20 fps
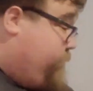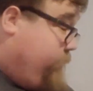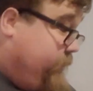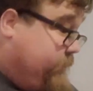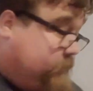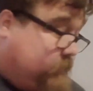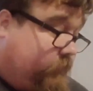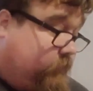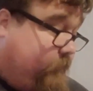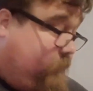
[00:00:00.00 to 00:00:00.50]
to
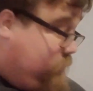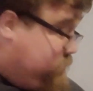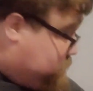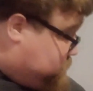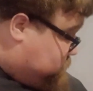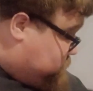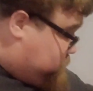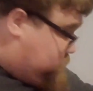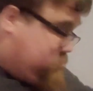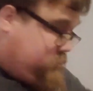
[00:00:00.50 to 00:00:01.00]
find stuff.
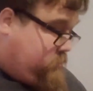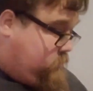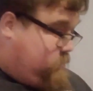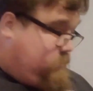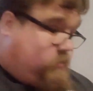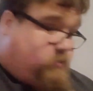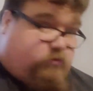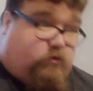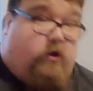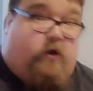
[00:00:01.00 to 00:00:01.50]

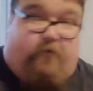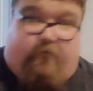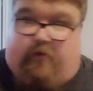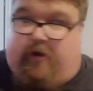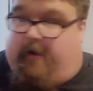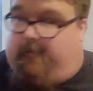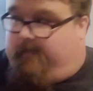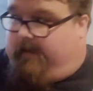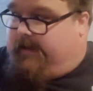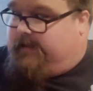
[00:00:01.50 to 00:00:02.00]
Trying to
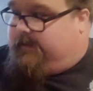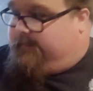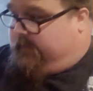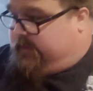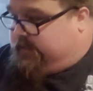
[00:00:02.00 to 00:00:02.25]
find places to